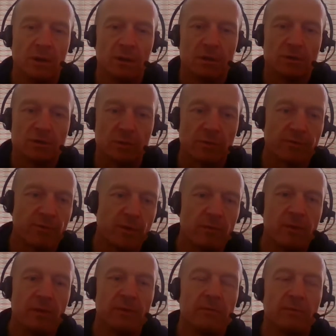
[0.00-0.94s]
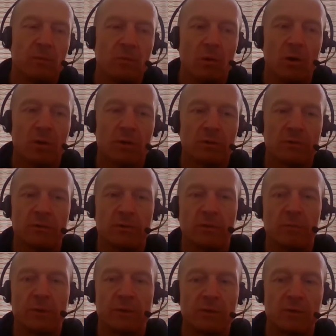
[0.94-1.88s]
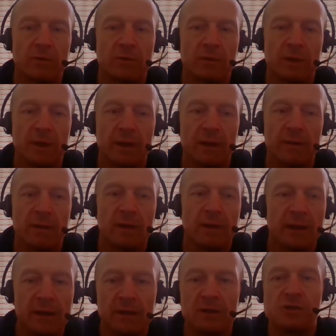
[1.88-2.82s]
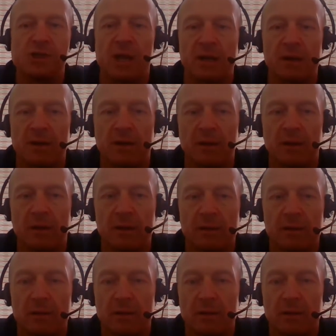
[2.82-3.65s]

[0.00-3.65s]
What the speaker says: So through the work that we'd done in the lean agenda,